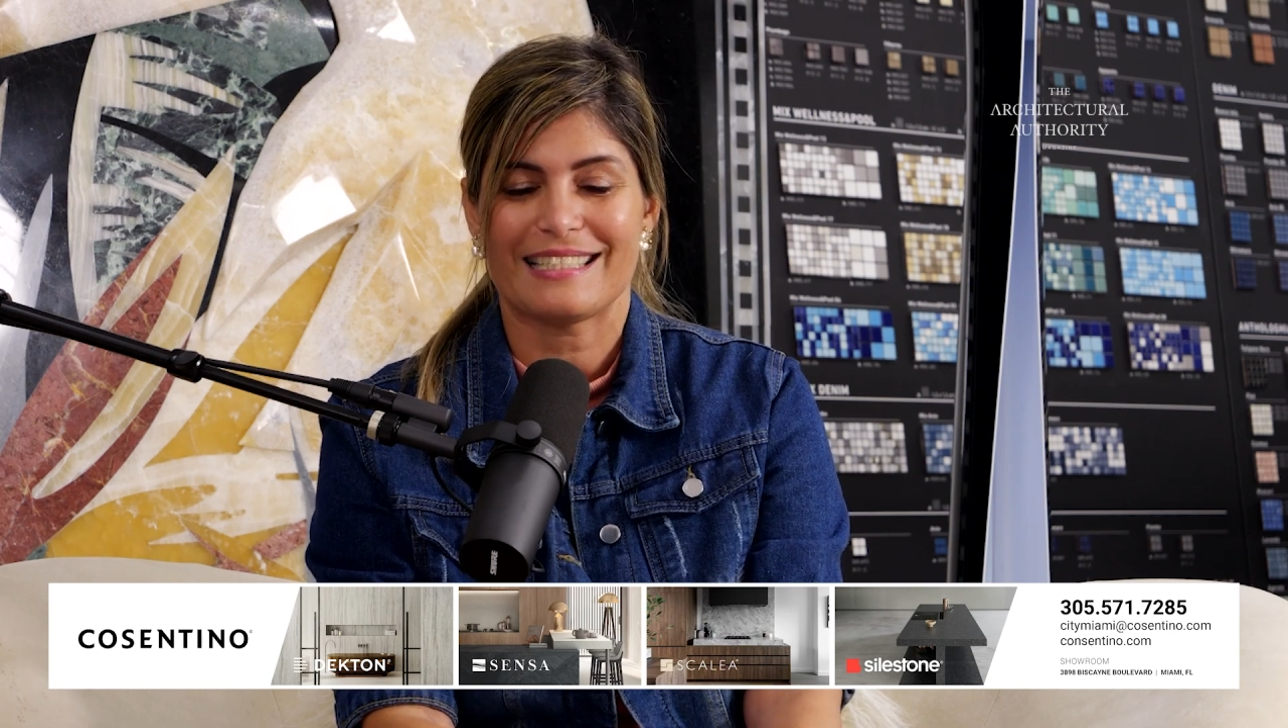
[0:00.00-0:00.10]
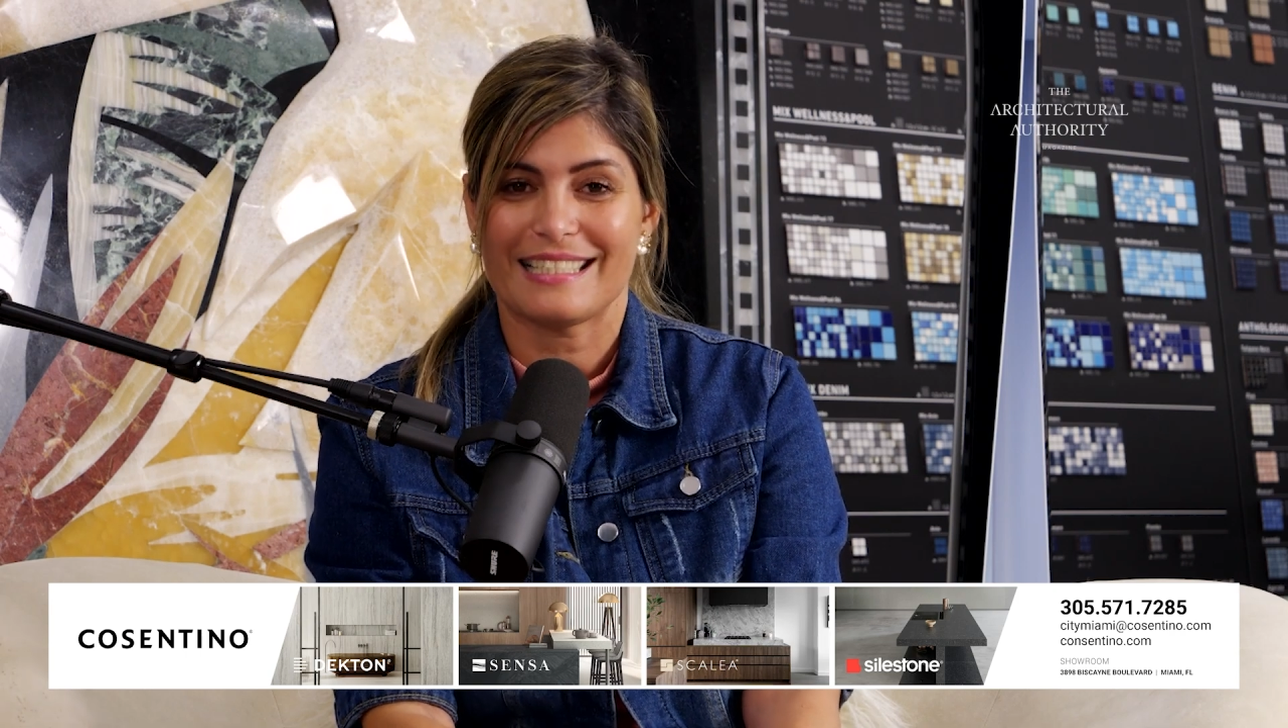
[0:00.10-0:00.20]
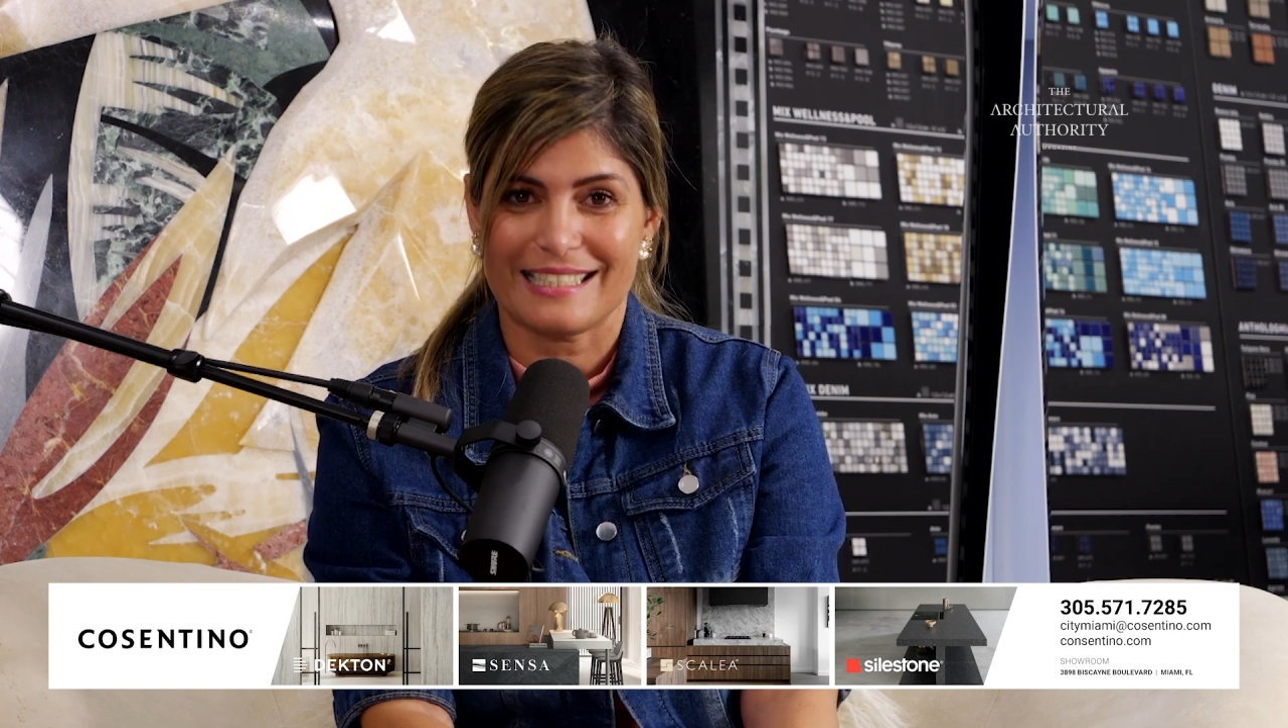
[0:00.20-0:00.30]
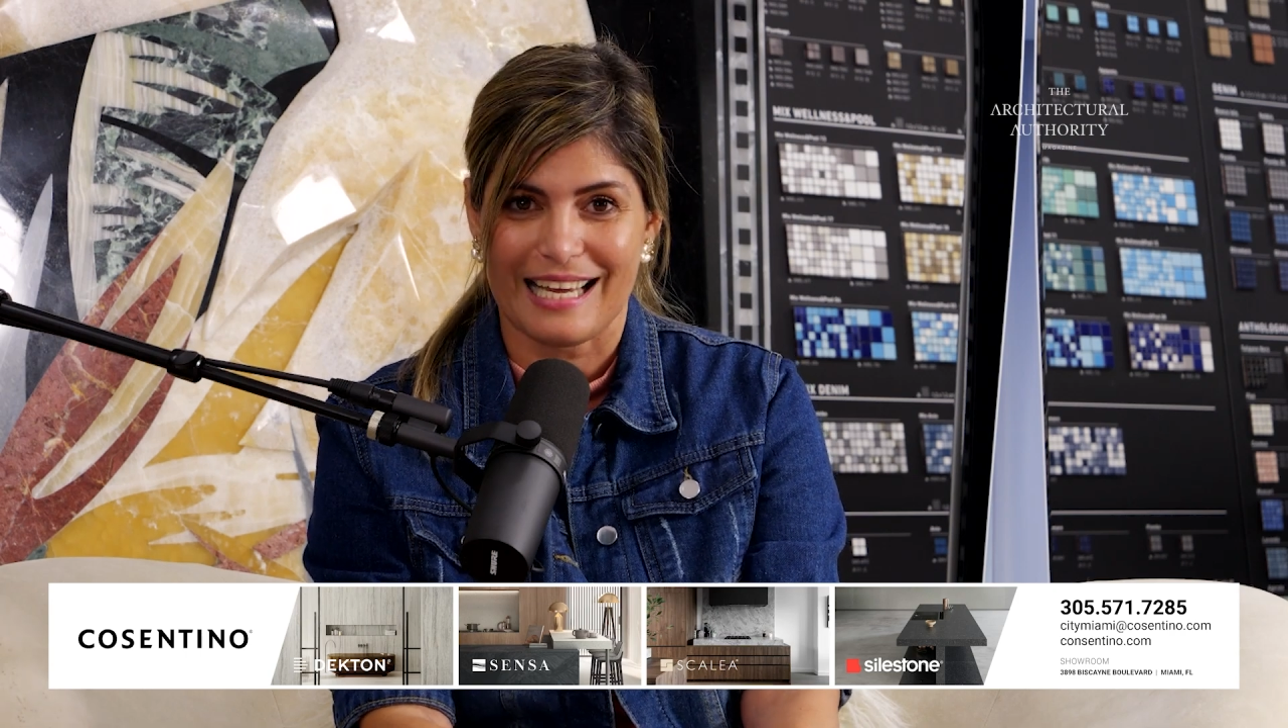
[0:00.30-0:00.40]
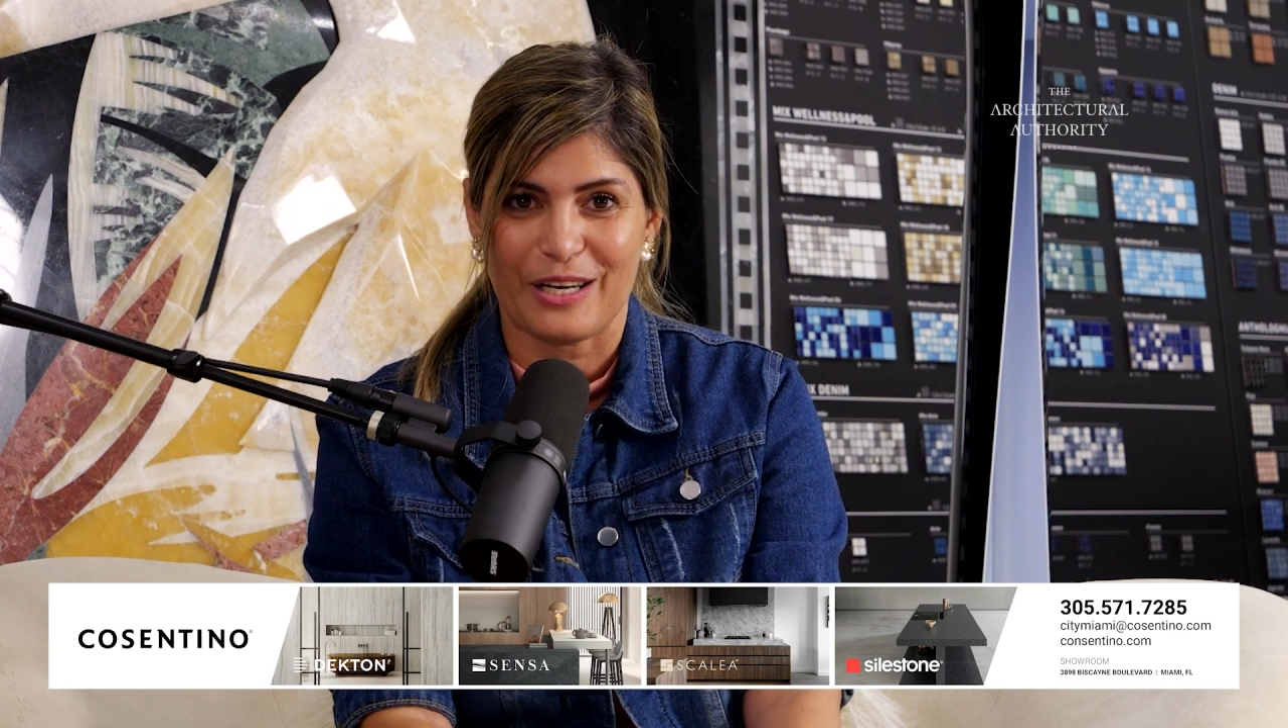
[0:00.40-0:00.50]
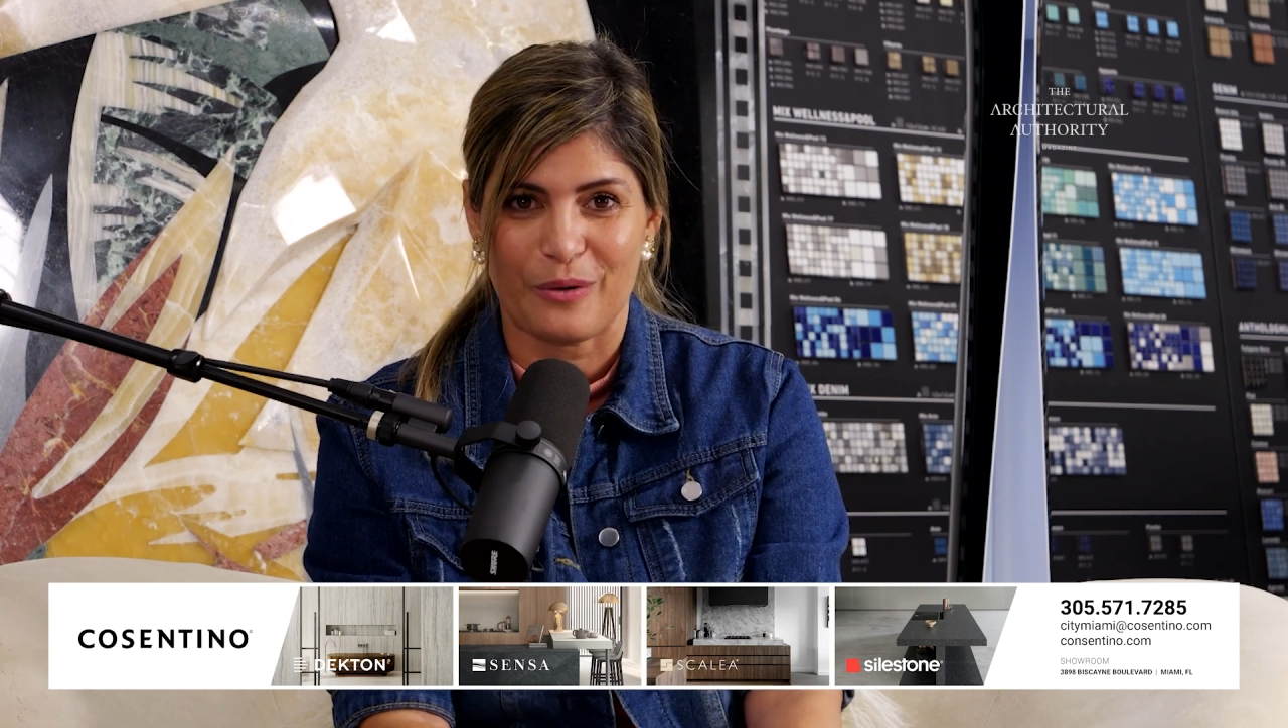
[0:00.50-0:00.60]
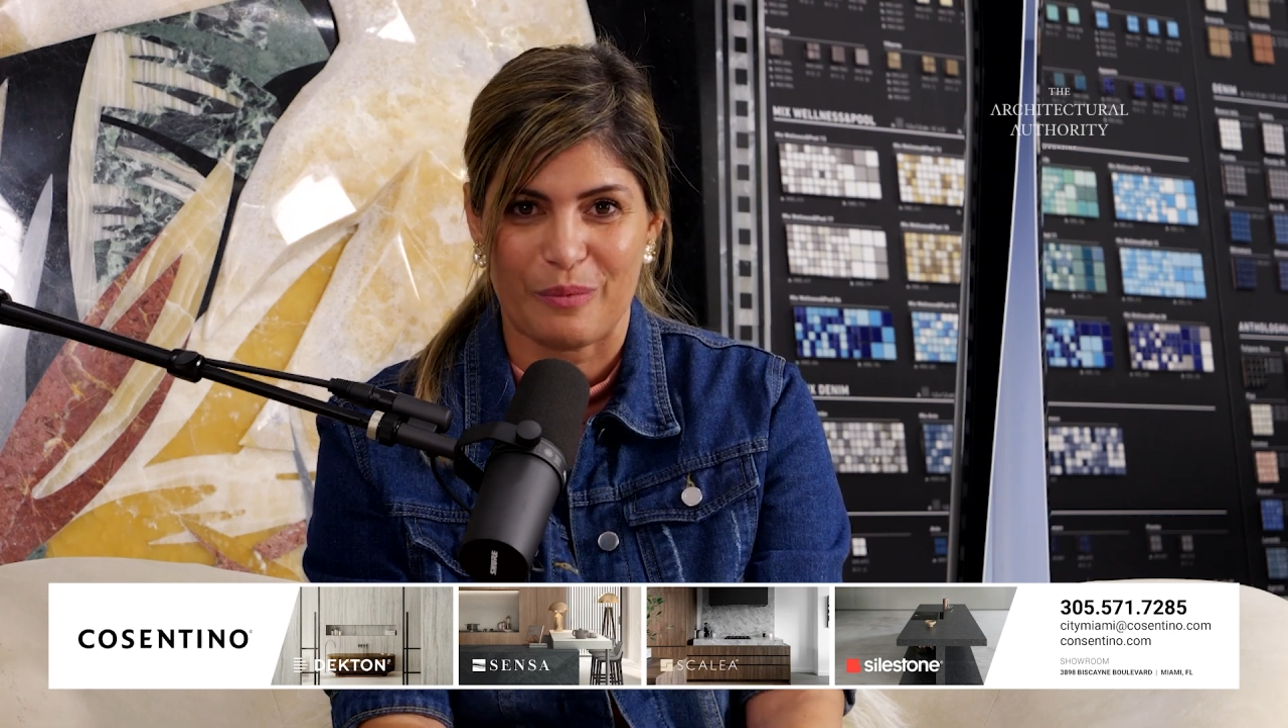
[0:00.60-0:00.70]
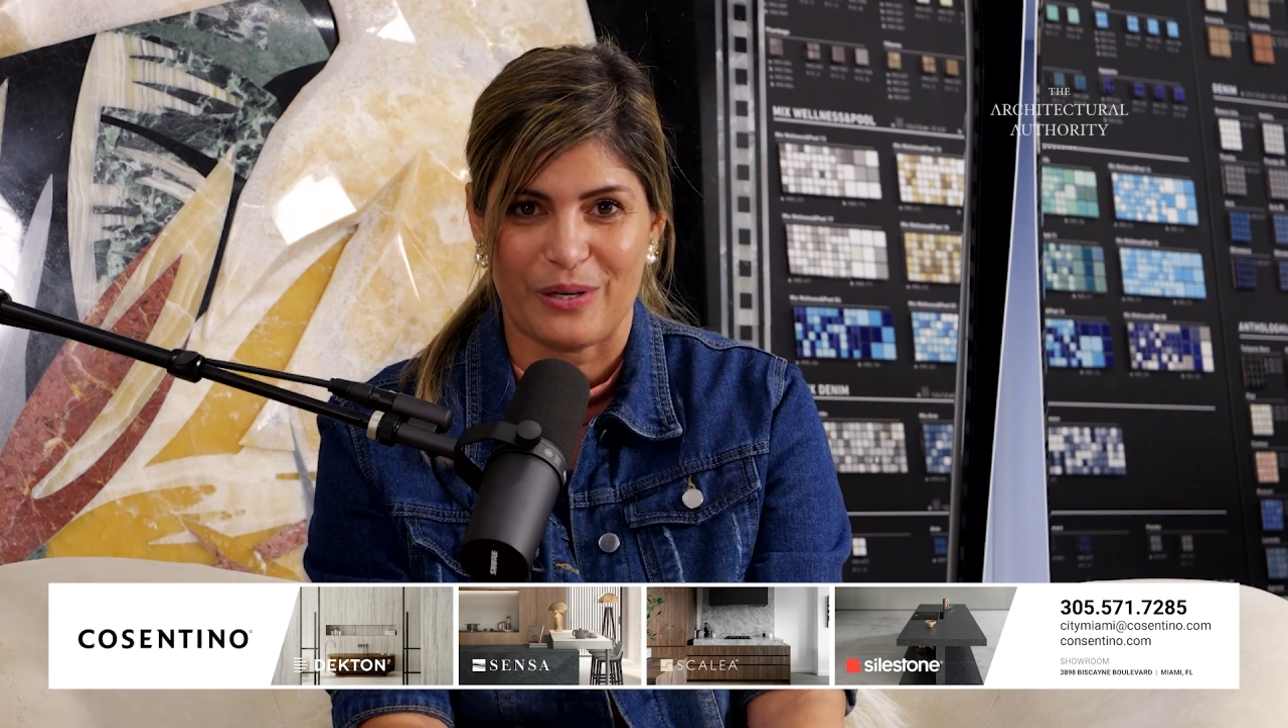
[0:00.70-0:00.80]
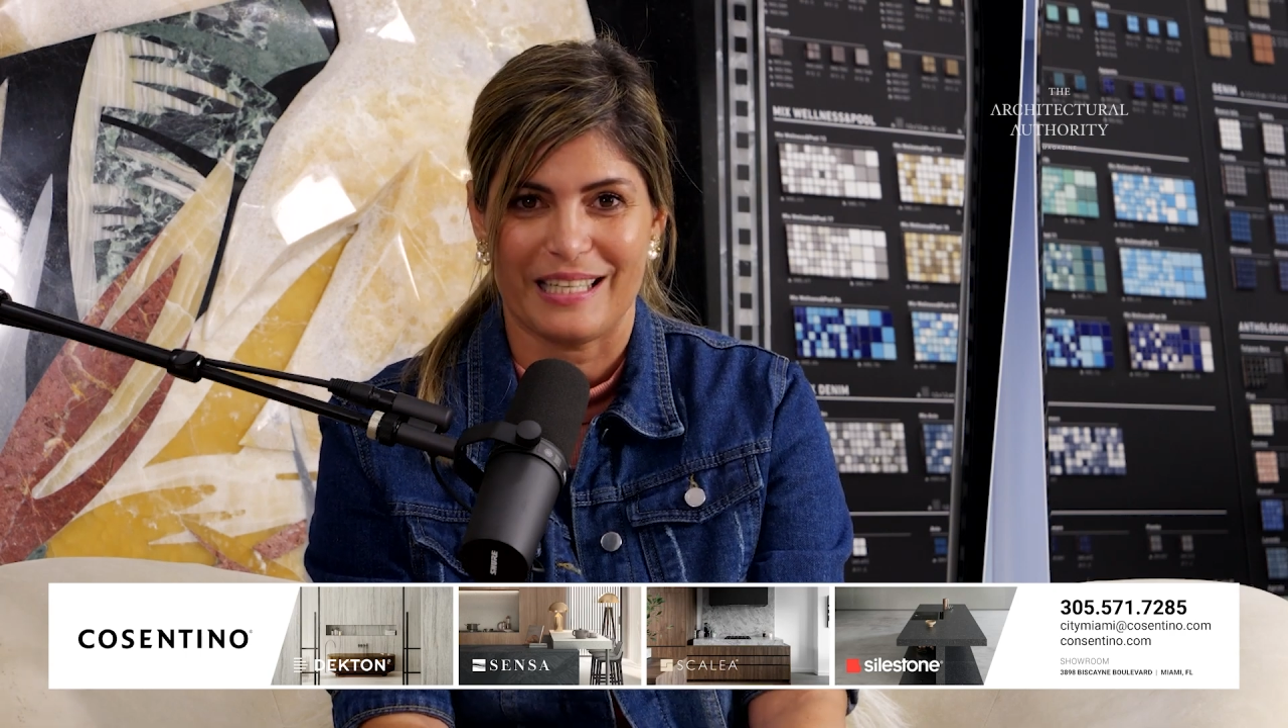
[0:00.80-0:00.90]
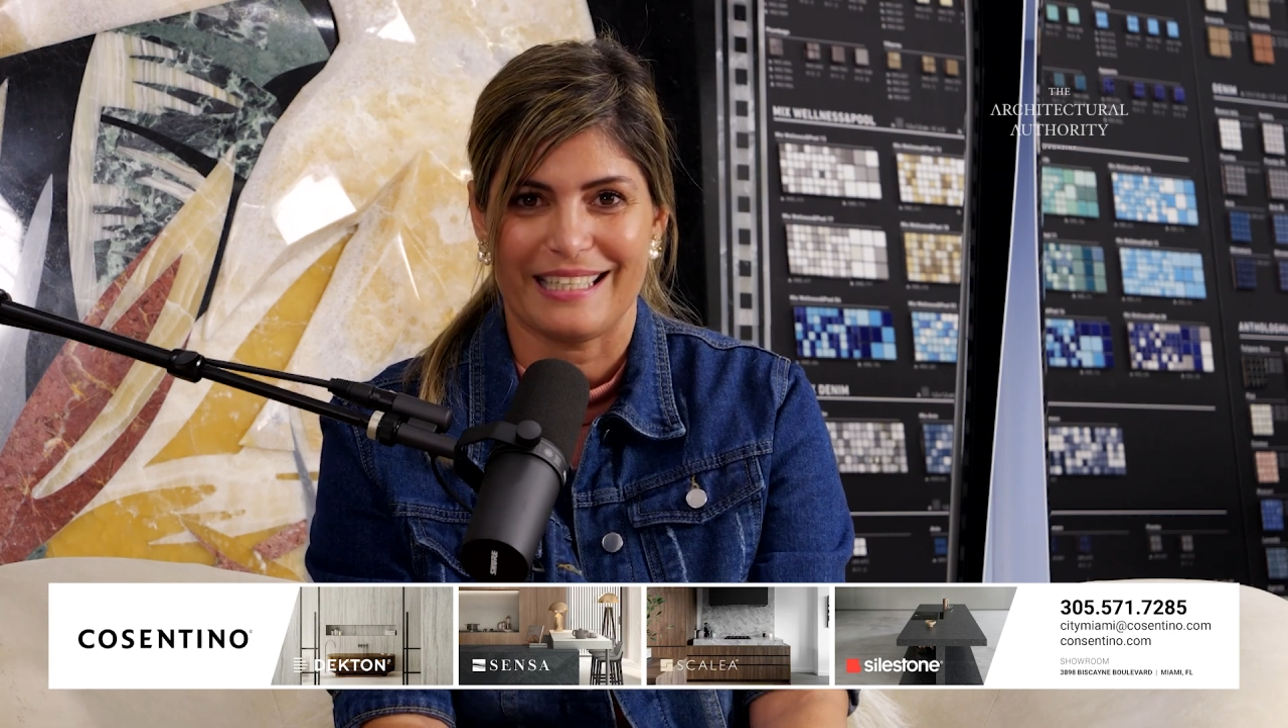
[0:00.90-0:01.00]
design
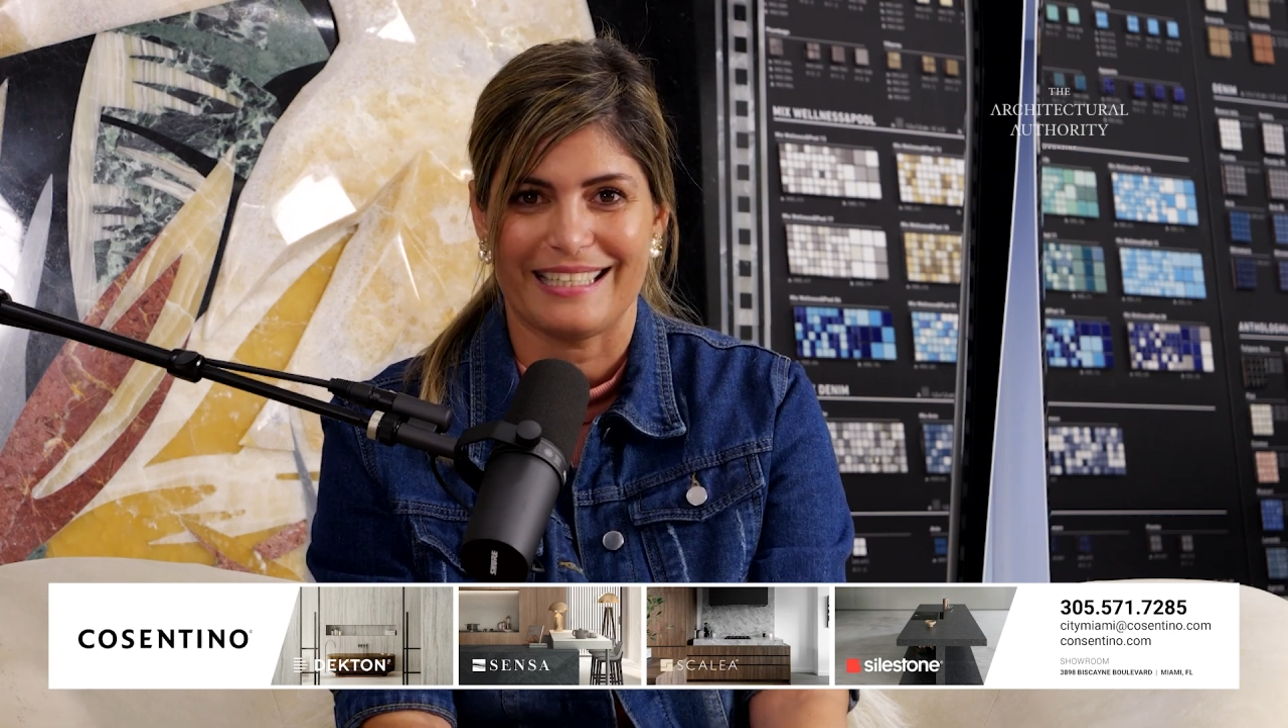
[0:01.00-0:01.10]
community.